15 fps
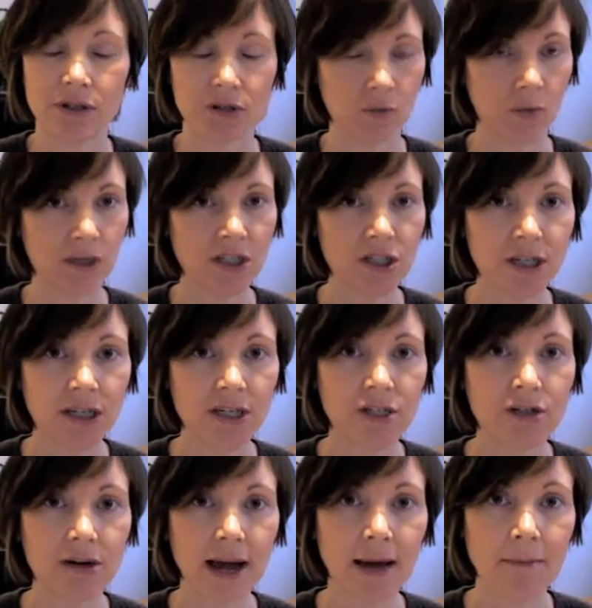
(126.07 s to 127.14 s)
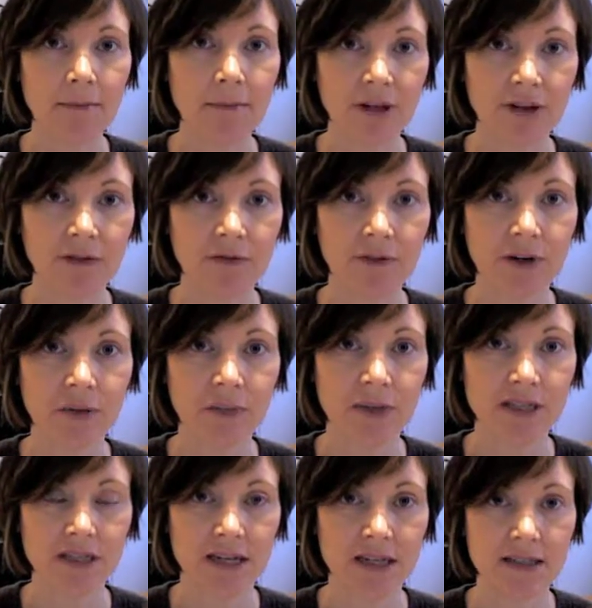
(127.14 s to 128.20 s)
So once you get your app built for your
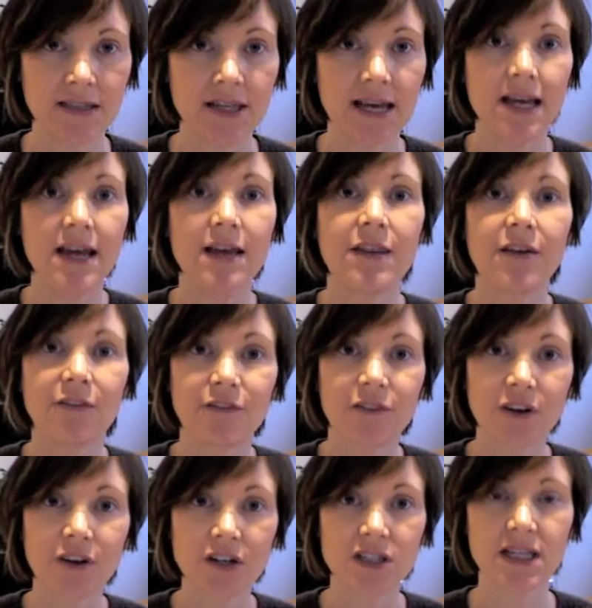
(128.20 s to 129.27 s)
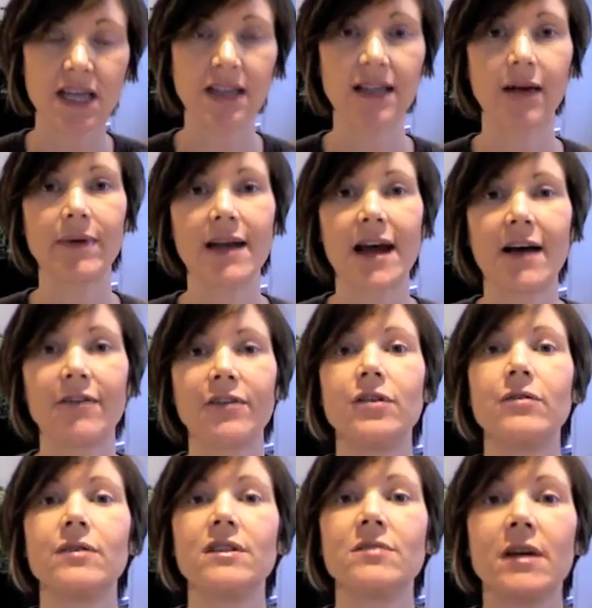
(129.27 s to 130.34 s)
business, the first thing that we have to
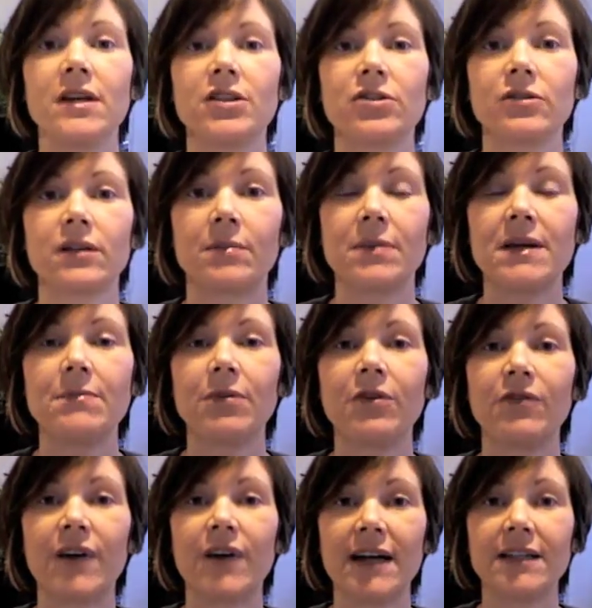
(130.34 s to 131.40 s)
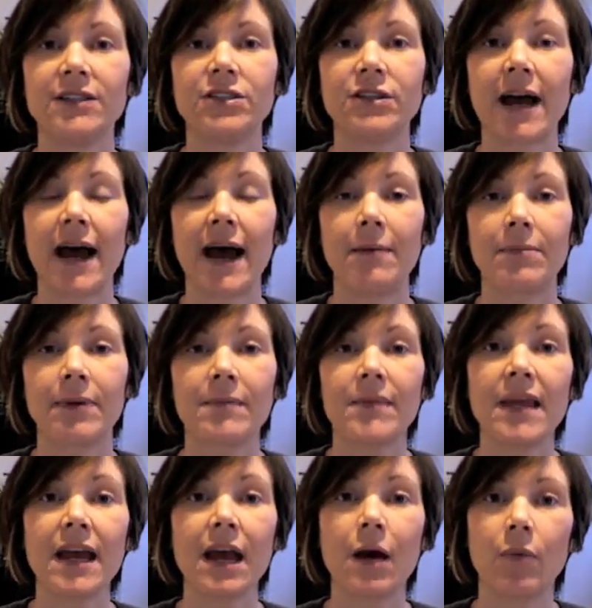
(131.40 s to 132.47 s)
do is make sure that people find your app.
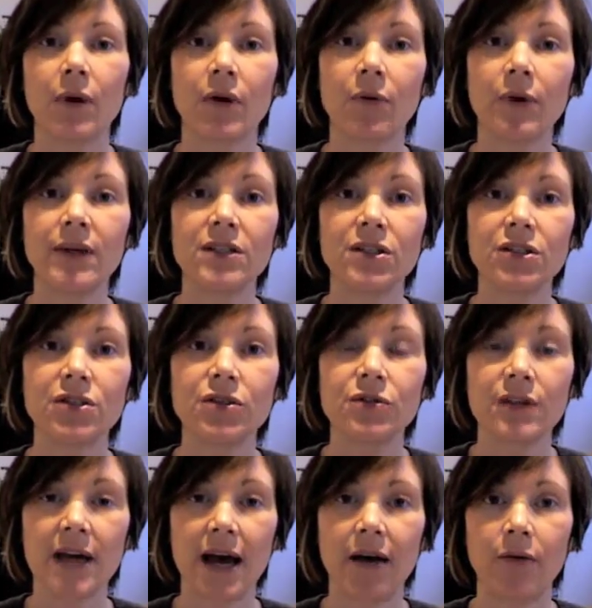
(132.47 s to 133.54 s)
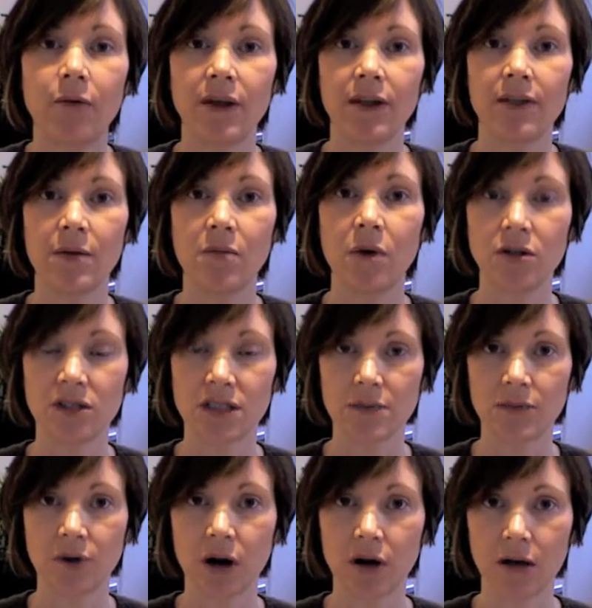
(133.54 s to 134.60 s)
And we're going to do that with a
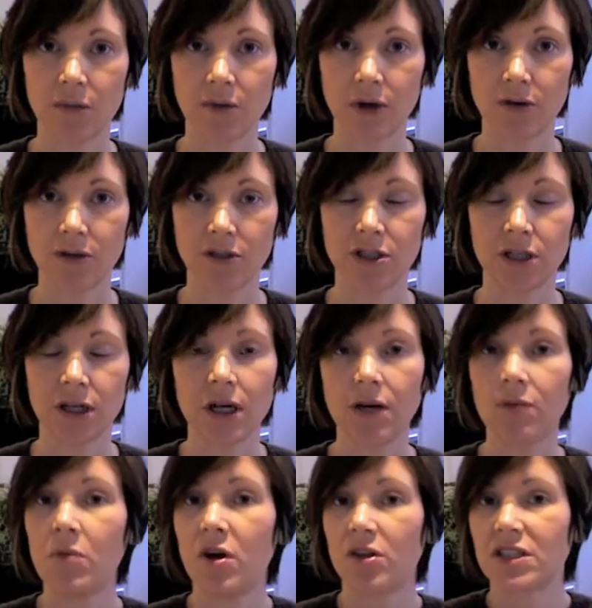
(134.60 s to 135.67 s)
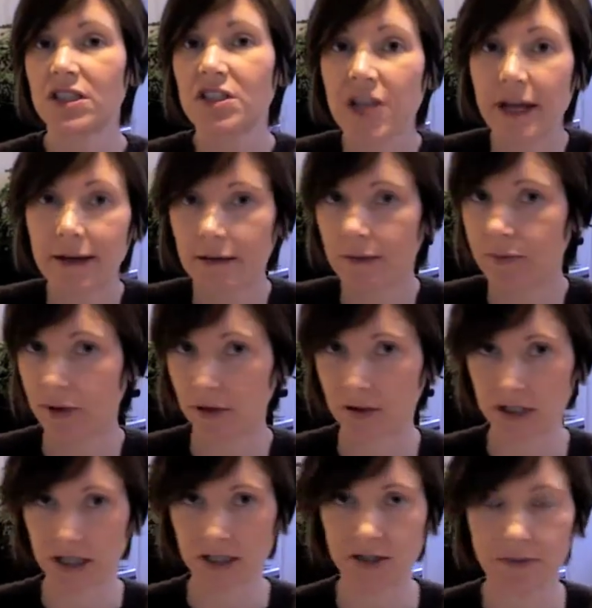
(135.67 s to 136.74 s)
multi-prong approach, multi-channel
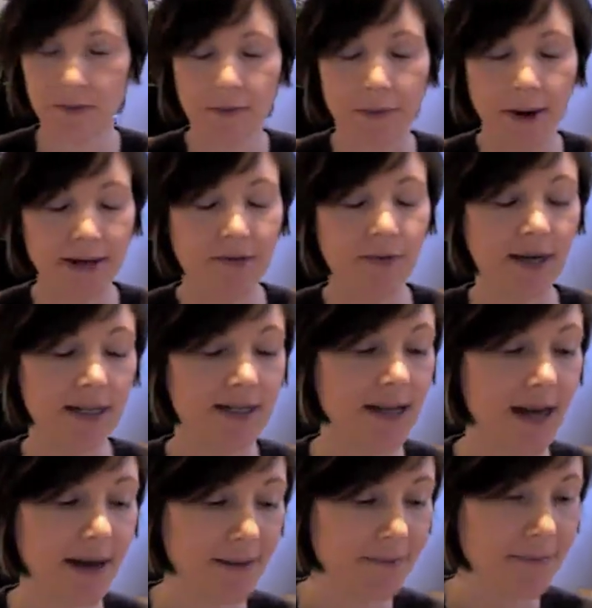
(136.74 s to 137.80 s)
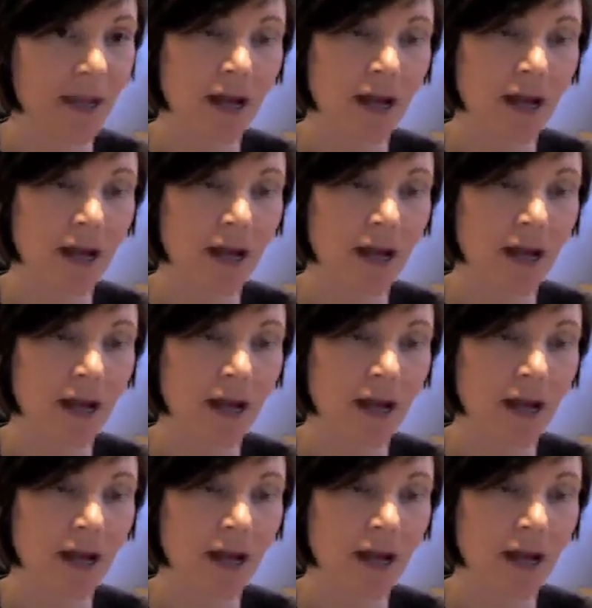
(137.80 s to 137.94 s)
approach, as you might want to say.